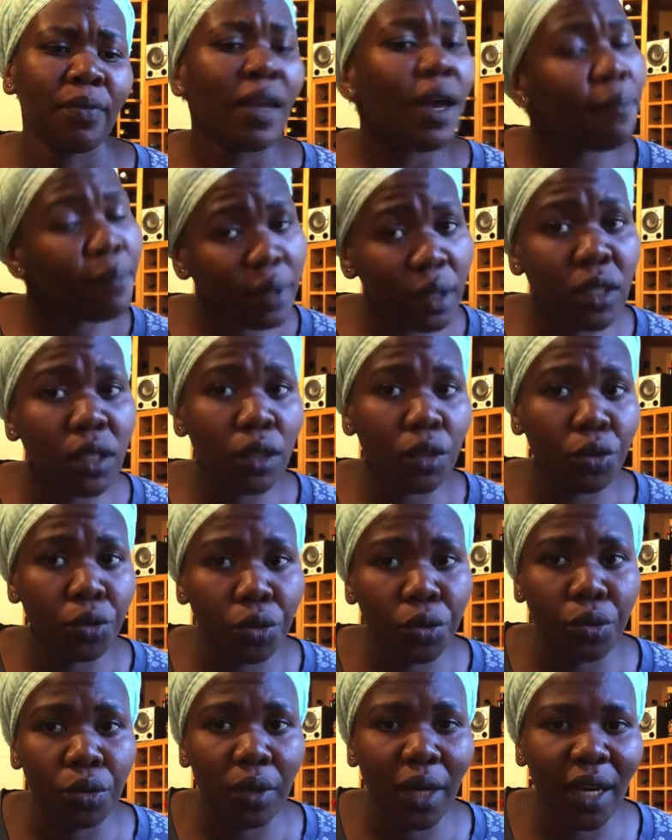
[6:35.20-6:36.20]
beating
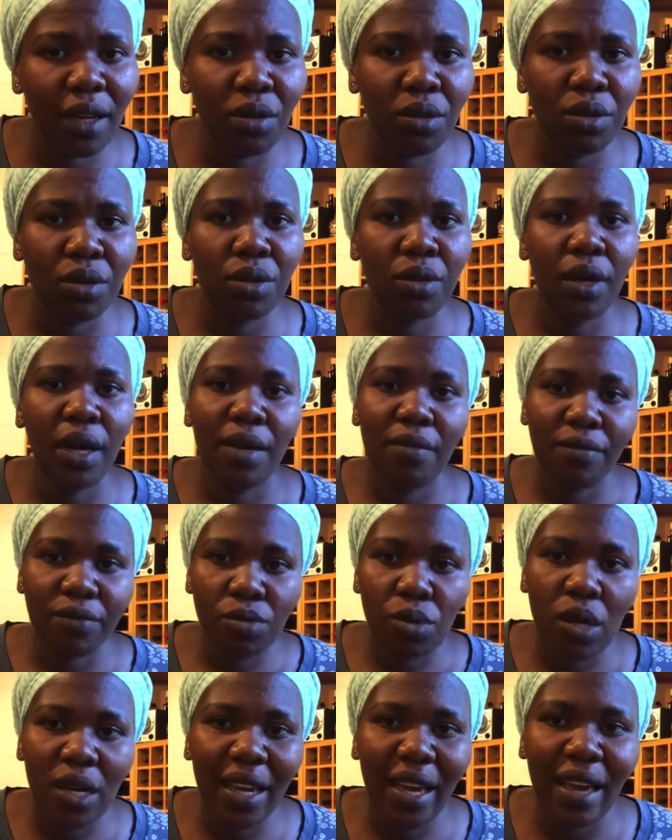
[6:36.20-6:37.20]
you, I don't know, I'm
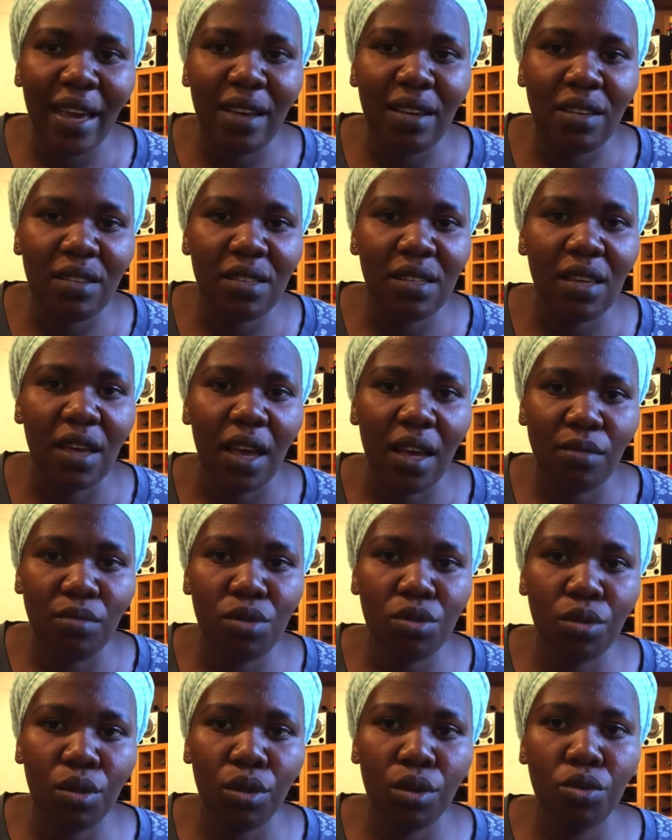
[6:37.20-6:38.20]
sorry guys,
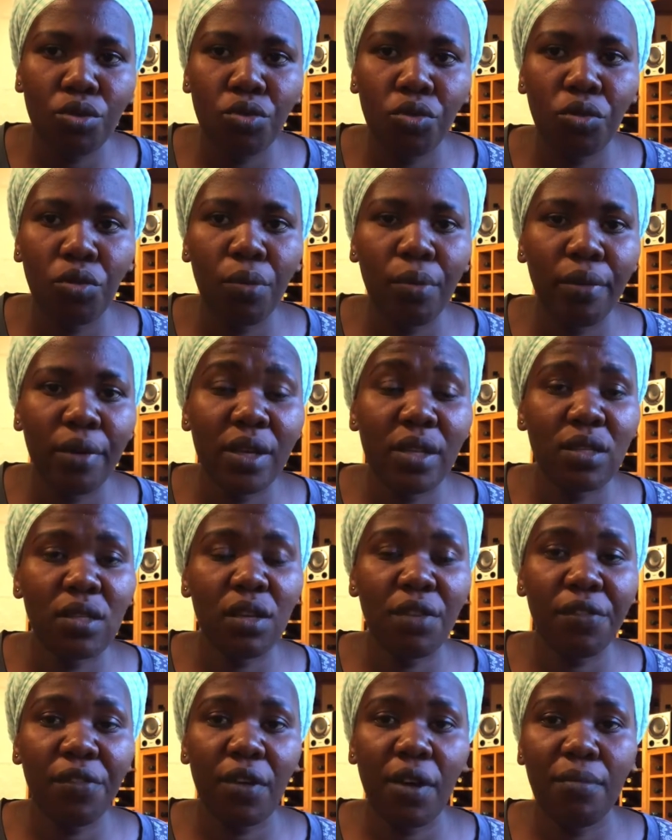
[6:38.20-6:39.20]
I'm sorry to you boys
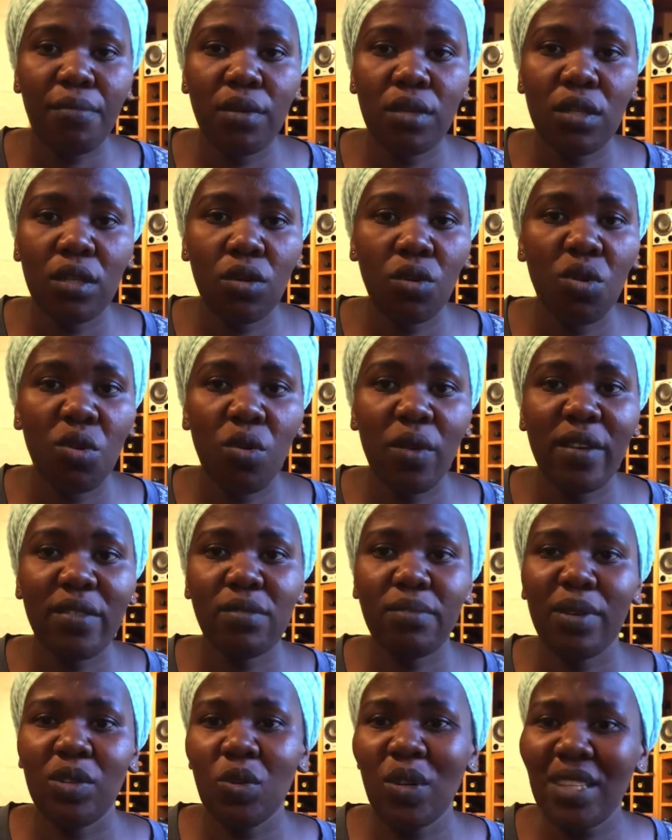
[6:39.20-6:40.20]
if you are beating your
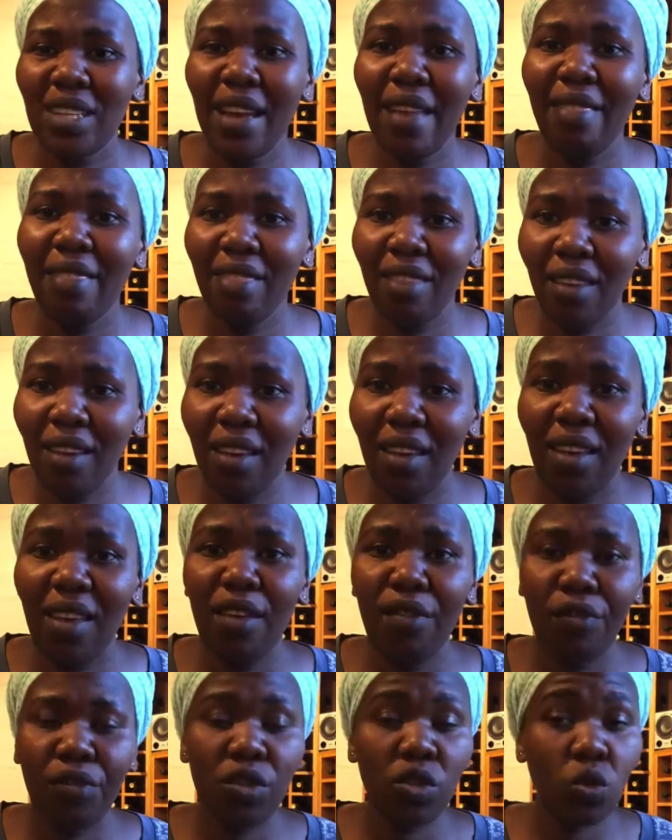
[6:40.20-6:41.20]
wives, but what I think,
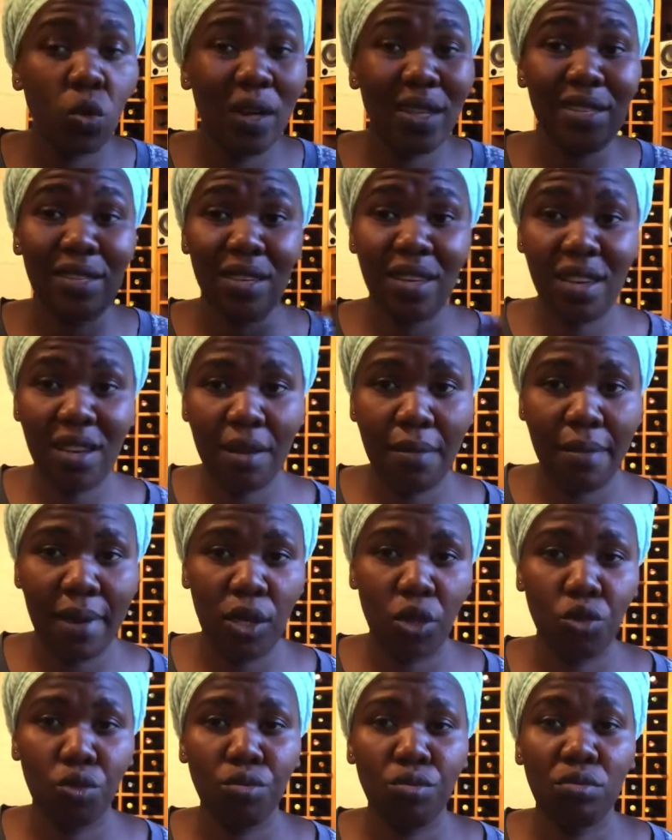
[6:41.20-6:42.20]
if it was in
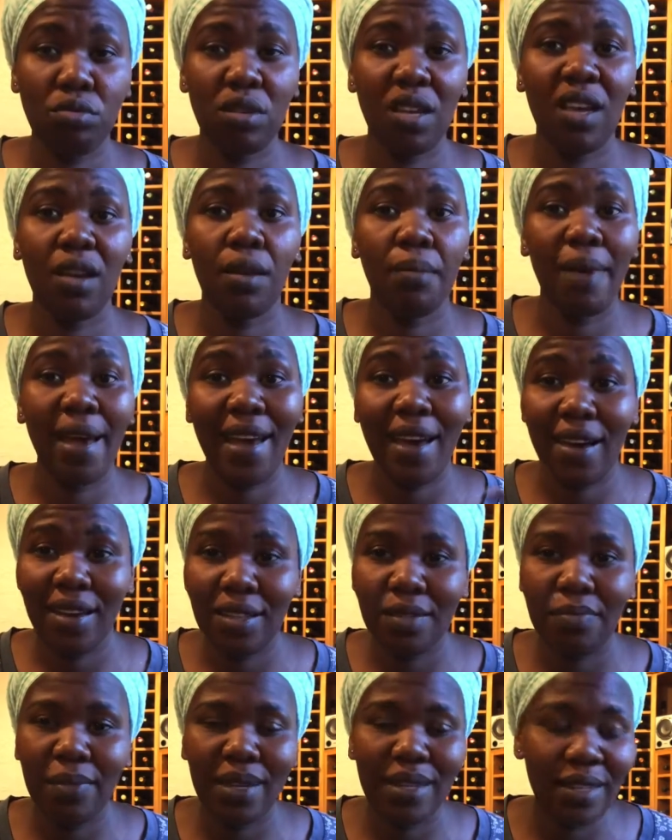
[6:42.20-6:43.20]
my shoes and my
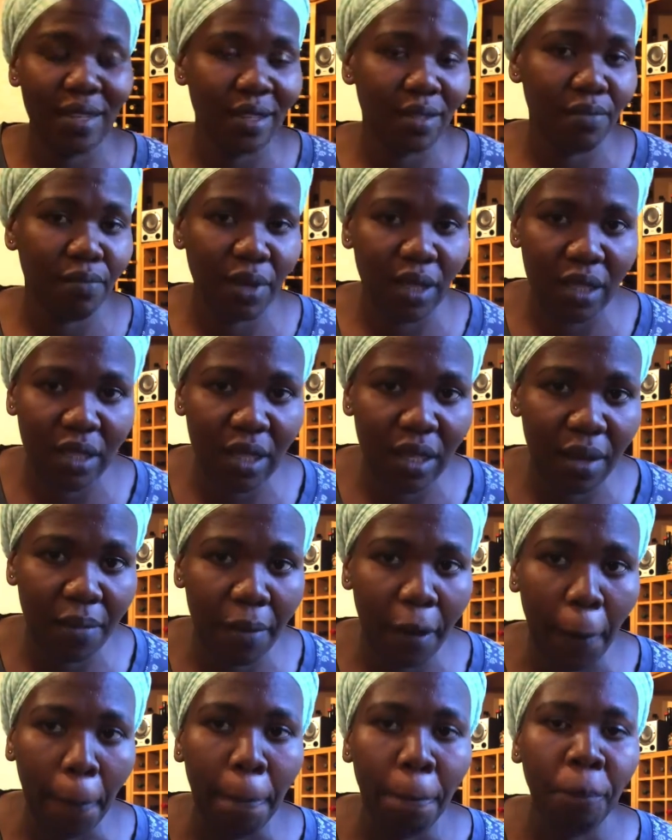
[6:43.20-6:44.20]
husband is beating
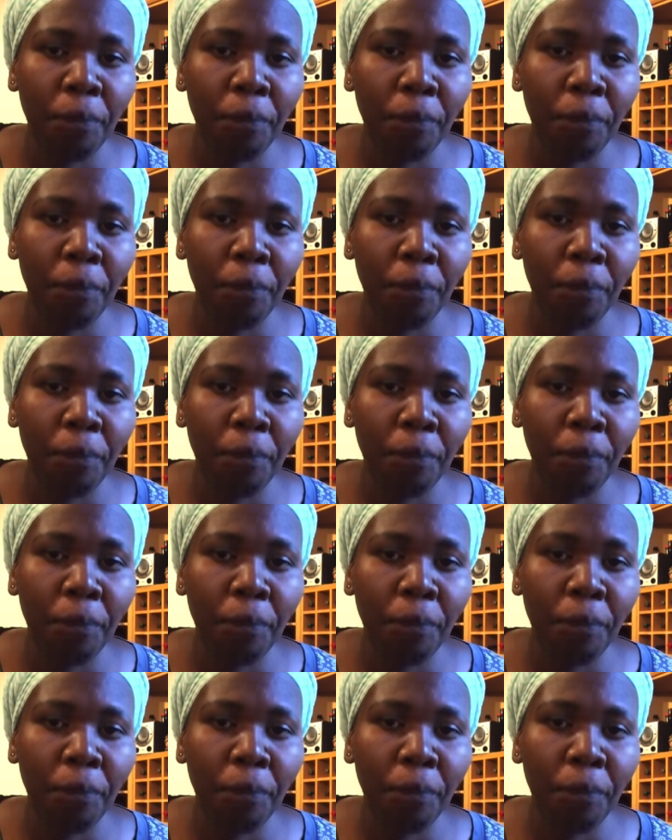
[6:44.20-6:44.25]
me,